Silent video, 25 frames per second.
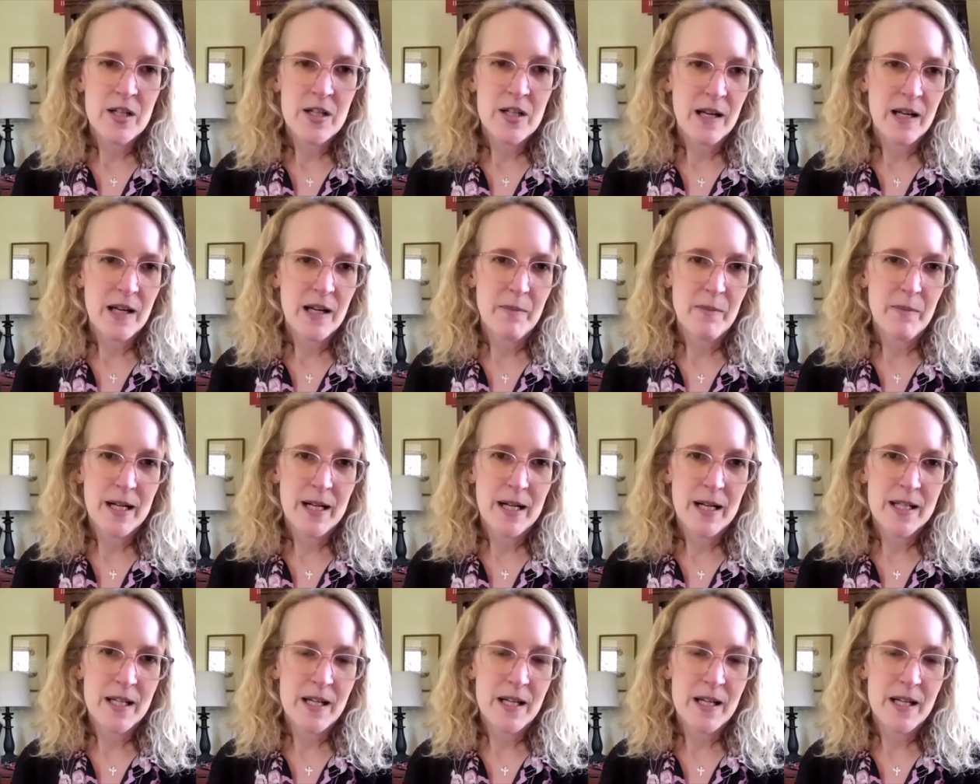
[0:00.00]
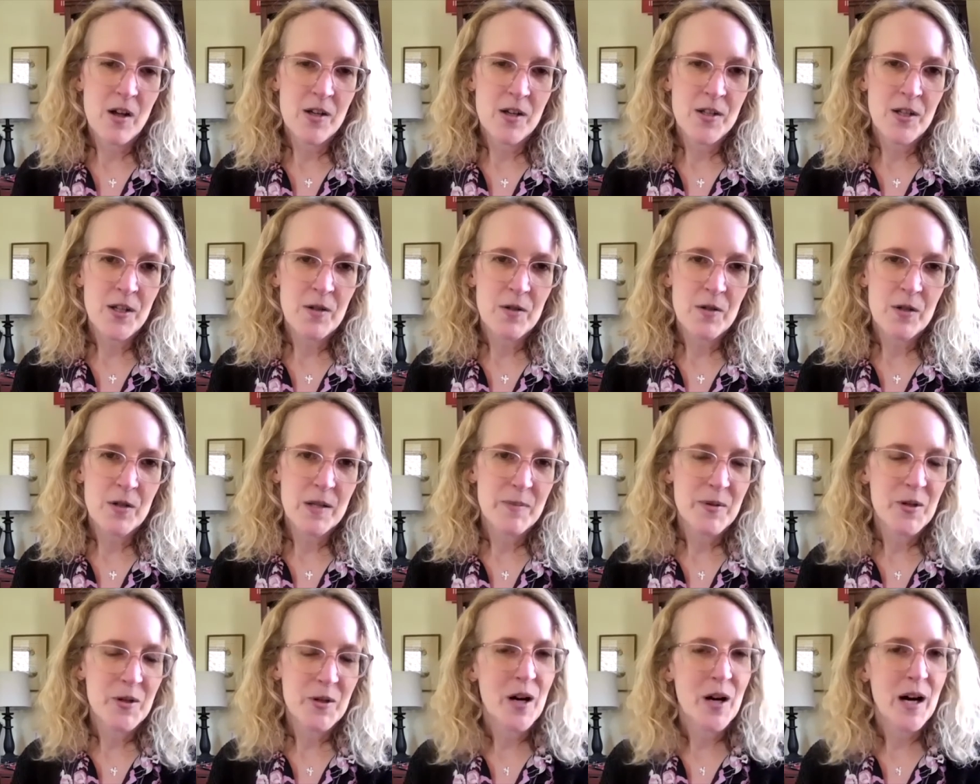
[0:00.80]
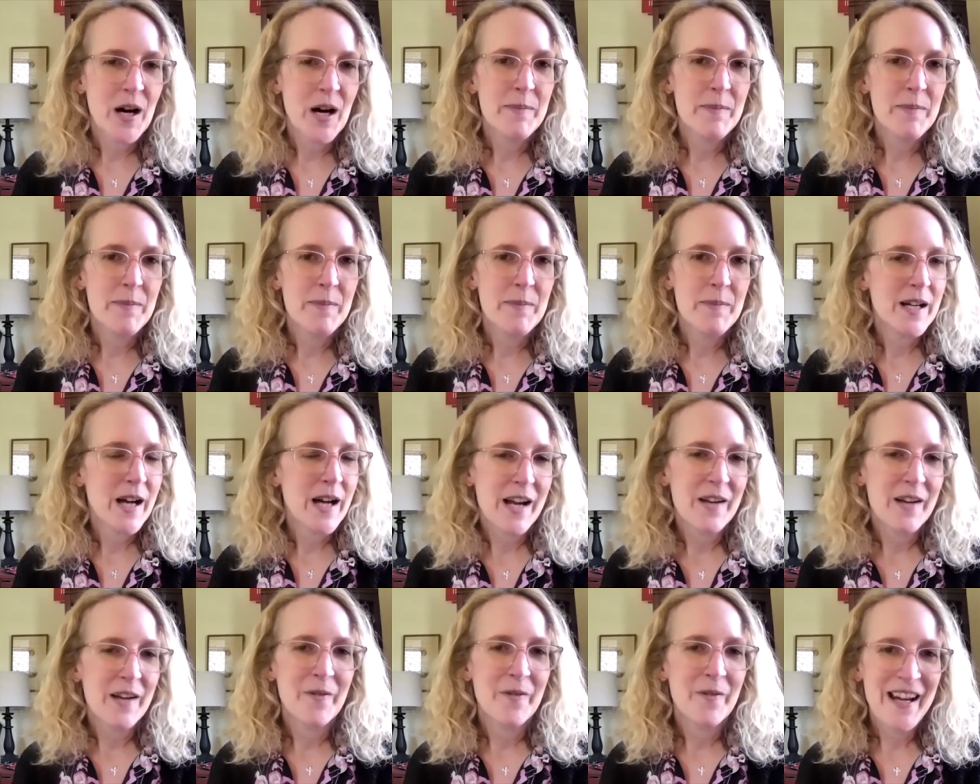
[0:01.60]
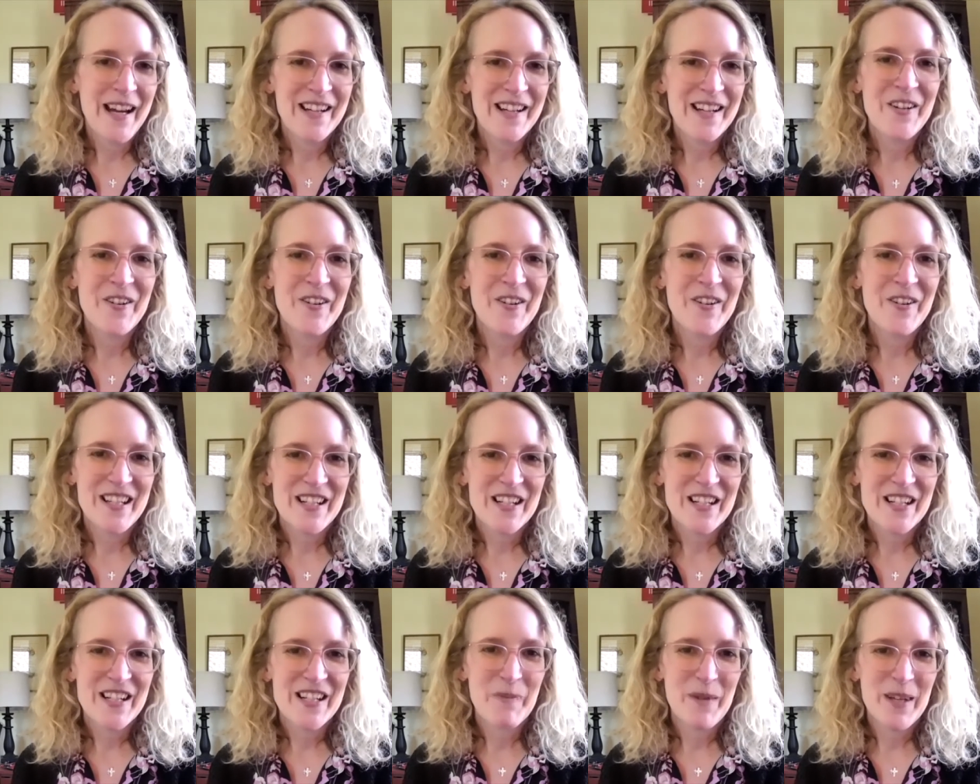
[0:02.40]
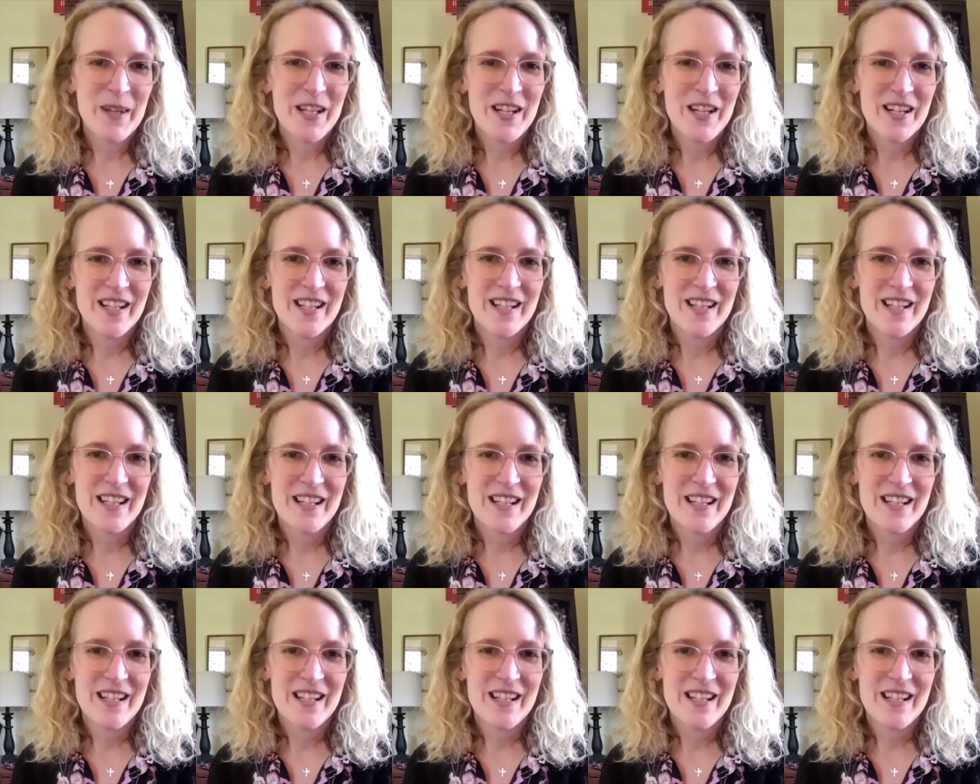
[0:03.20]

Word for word: him because he also subscribes to Ayn Rand, who I just mentioned,